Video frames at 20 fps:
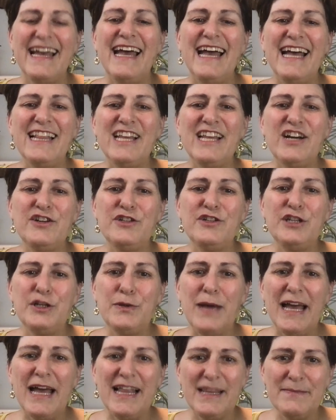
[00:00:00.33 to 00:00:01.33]
Hello,
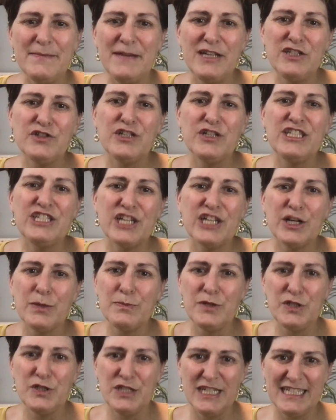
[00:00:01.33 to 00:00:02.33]
new elementary general
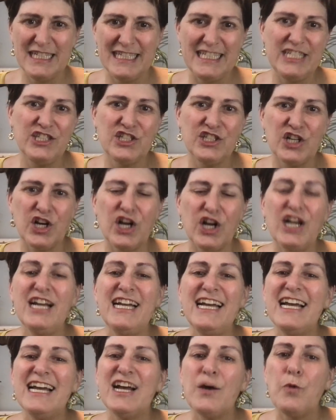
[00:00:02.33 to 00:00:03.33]
music teacher.
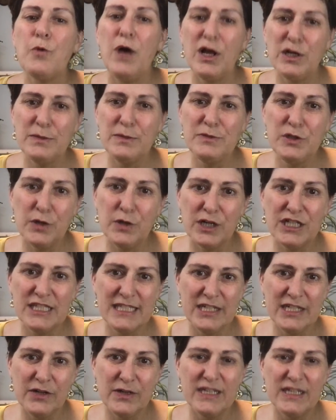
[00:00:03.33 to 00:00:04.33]
Welcome to our
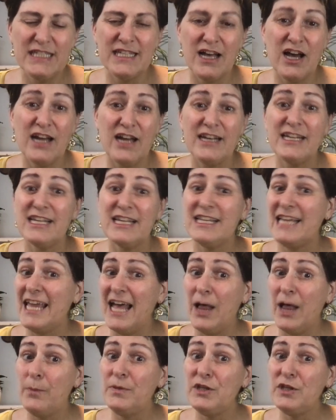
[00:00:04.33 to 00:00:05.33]
series on
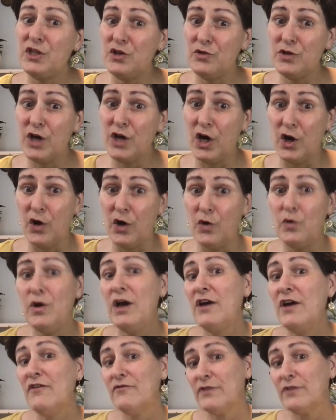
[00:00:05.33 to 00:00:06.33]
helping you go
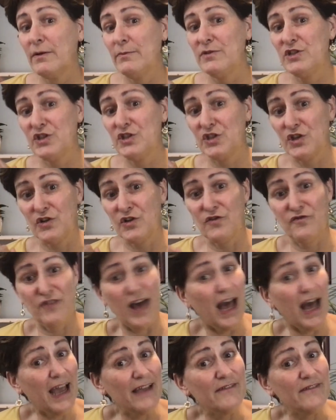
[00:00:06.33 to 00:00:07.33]
from
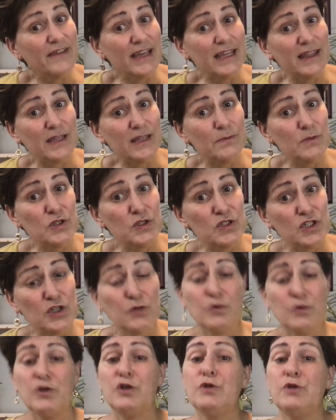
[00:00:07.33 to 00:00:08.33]
surviving the music
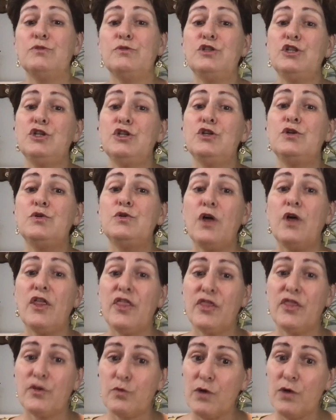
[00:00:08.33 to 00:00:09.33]
room to
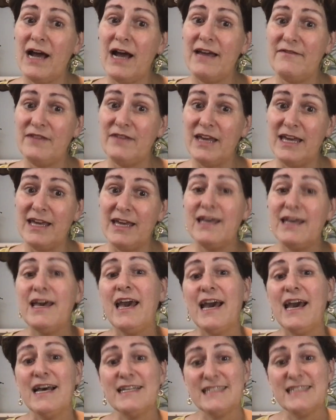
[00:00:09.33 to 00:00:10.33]
thriving
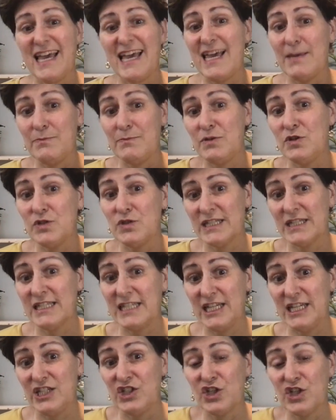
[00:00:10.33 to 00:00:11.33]
as a music
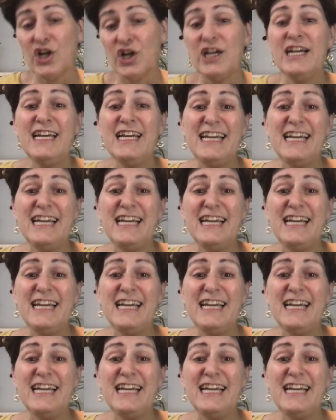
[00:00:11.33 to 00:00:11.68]
teacher.